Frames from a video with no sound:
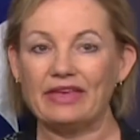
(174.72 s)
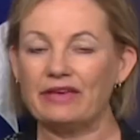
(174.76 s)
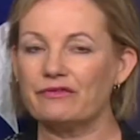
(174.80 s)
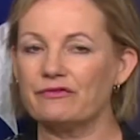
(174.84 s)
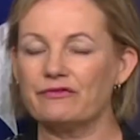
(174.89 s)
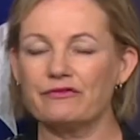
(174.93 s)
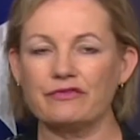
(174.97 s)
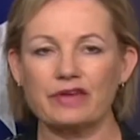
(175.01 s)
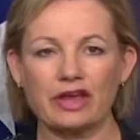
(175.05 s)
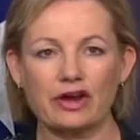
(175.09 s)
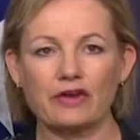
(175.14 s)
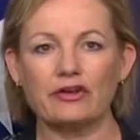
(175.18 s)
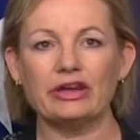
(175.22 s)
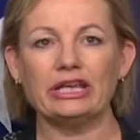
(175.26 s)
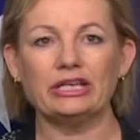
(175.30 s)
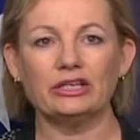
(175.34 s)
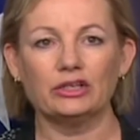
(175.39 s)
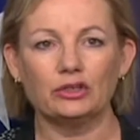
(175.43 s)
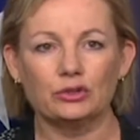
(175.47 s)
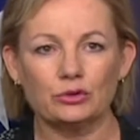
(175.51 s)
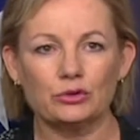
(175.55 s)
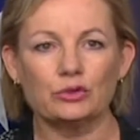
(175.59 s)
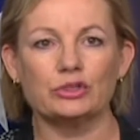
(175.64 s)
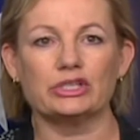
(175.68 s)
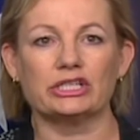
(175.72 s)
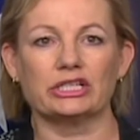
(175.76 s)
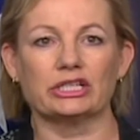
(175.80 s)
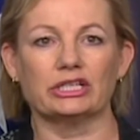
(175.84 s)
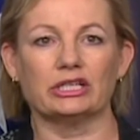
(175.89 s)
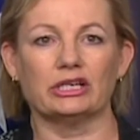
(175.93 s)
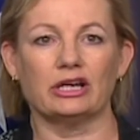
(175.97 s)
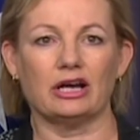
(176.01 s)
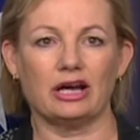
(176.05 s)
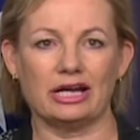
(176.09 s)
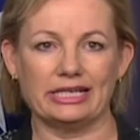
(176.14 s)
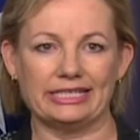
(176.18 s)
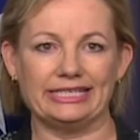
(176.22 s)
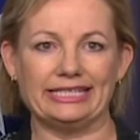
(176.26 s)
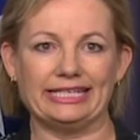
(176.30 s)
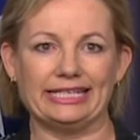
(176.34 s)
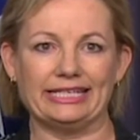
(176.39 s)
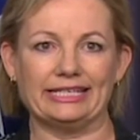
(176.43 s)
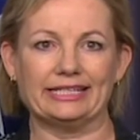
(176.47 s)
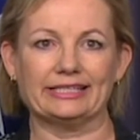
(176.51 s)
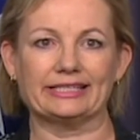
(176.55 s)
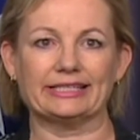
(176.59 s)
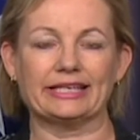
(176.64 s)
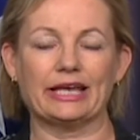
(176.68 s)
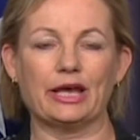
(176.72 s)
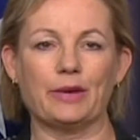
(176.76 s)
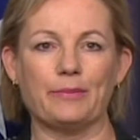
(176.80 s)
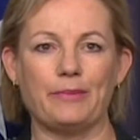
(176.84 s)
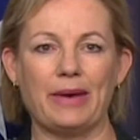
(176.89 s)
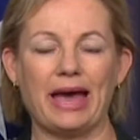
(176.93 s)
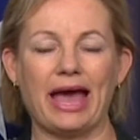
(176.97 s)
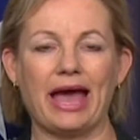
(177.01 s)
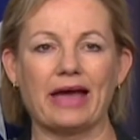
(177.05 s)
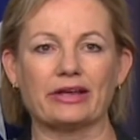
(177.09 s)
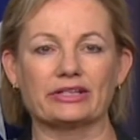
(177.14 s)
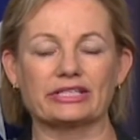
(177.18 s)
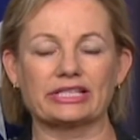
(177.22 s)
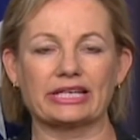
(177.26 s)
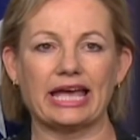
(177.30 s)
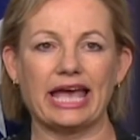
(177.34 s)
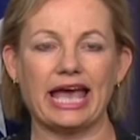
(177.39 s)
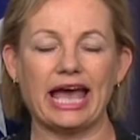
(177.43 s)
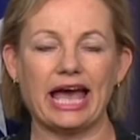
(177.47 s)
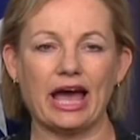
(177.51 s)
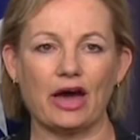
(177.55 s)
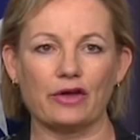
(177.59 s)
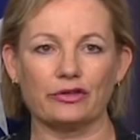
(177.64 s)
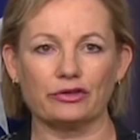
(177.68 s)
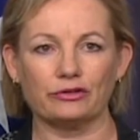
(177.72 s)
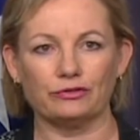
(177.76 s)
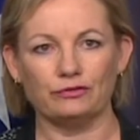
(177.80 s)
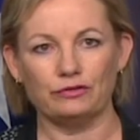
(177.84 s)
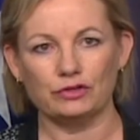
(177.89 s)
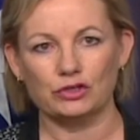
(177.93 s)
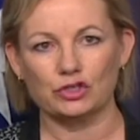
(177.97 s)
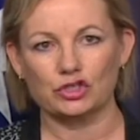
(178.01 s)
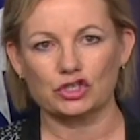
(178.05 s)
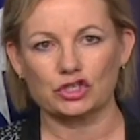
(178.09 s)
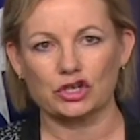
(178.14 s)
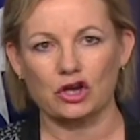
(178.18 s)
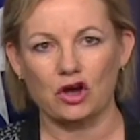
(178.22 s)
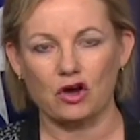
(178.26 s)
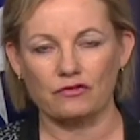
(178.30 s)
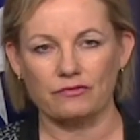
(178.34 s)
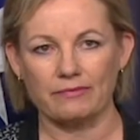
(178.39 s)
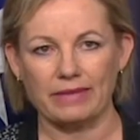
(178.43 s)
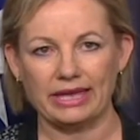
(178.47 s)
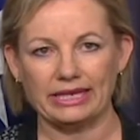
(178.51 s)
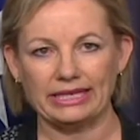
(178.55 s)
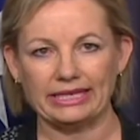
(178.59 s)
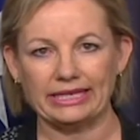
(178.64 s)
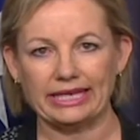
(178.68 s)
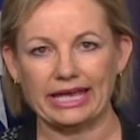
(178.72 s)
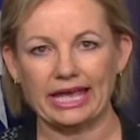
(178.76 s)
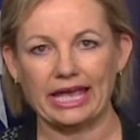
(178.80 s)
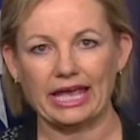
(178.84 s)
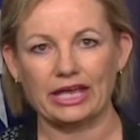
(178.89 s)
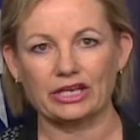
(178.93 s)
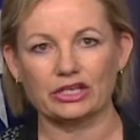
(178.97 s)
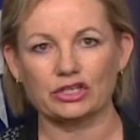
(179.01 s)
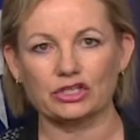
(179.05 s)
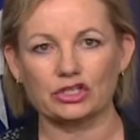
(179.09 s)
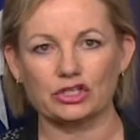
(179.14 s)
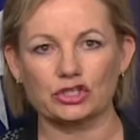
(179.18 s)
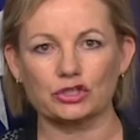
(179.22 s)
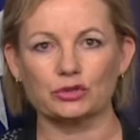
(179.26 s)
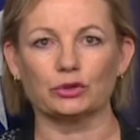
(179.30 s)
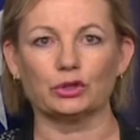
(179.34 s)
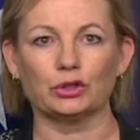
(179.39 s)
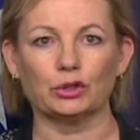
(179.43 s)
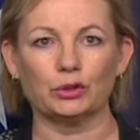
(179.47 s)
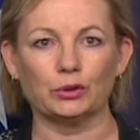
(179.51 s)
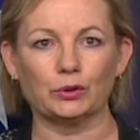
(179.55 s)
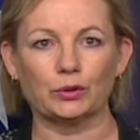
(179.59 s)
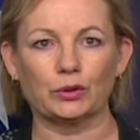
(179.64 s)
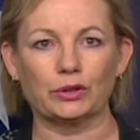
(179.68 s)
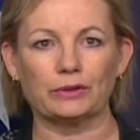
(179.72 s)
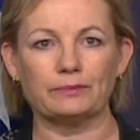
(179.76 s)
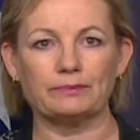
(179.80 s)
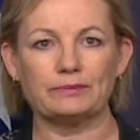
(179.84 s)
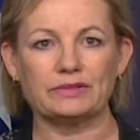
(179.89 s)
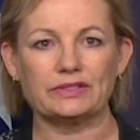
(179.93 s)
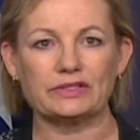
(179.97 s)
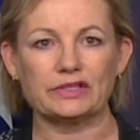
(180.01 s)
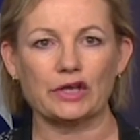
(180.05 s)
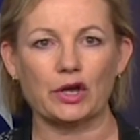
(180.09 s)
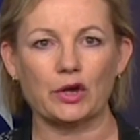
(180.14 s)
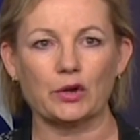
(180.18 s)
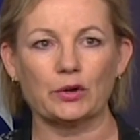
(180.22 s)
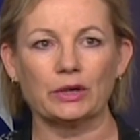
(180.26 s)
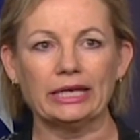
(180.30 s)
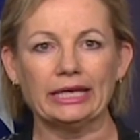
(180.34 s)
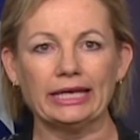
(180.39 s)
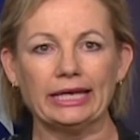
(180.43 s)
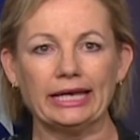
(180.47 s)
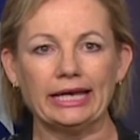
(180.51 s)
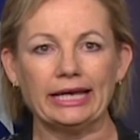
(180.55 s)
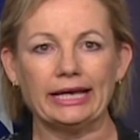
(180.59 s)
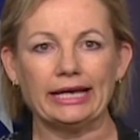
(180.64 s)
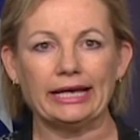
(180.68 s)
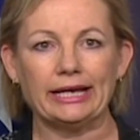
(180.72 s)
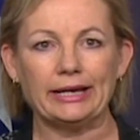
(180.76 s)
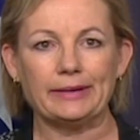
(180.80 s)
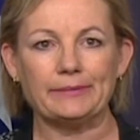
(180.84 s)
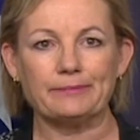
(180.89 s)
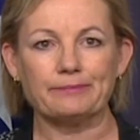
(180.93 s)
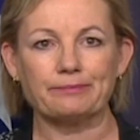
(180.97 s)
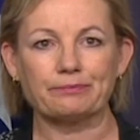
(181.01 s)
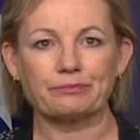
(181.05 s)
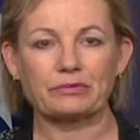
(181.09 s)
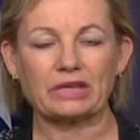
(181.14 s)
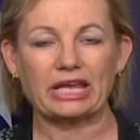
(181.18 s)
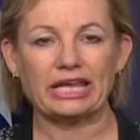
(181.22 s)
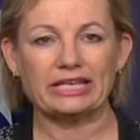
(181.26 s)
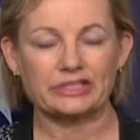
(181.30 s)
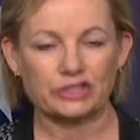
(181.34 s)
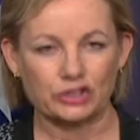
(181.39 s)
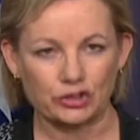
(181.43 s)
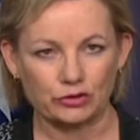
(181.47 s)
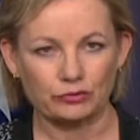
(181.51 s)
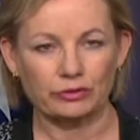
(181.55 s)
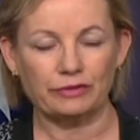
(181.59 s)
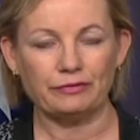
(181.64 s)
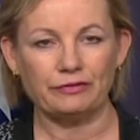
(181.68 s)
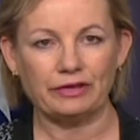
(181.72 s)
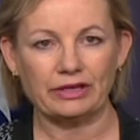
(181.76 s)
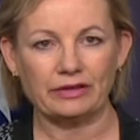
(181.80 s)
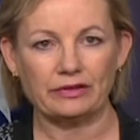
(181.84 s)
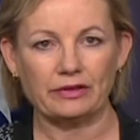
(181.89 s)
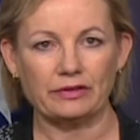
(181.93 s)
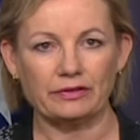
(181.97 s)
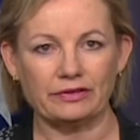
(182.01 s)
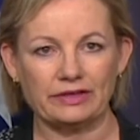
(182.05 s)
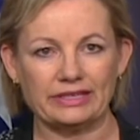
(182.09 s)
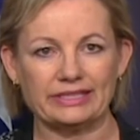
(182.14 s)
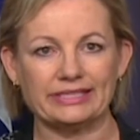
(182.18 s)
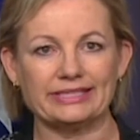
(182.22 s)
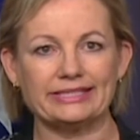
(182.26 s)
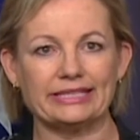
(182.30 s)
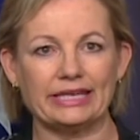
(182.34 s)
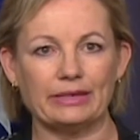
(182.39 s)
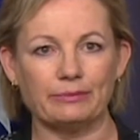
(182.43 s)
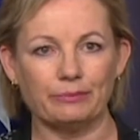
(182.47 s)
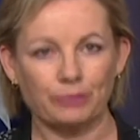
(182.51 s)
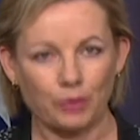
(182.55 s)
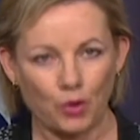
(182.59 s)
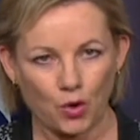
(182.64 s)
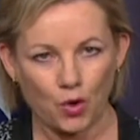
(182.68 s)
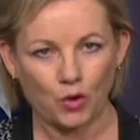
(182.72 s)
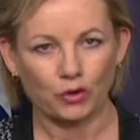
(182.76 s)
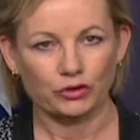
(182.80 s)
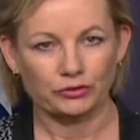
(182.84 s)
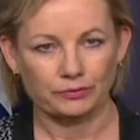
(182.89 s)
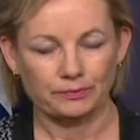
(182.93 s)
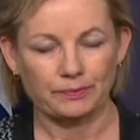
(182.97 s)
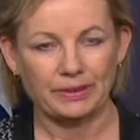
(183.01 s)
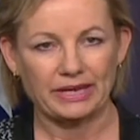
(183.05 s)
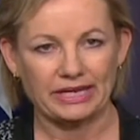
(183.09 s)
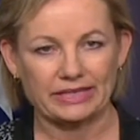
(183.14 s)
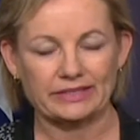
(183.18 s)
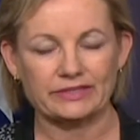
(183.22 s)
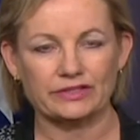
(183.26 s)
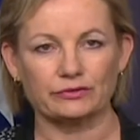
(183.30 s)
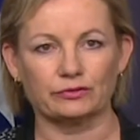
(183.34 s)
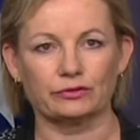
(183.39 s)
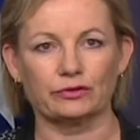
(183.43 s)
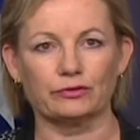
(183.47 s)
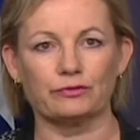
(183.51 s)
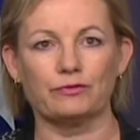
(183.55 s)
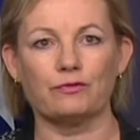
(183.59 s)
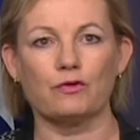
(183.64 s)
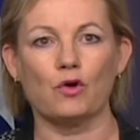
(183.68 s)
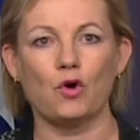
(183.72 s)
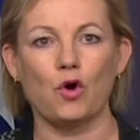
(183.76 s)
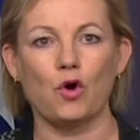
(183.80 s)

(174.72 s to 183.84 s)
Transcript: and their very good ideas about how the future of Medicare should look. So it's terrific that this important piece of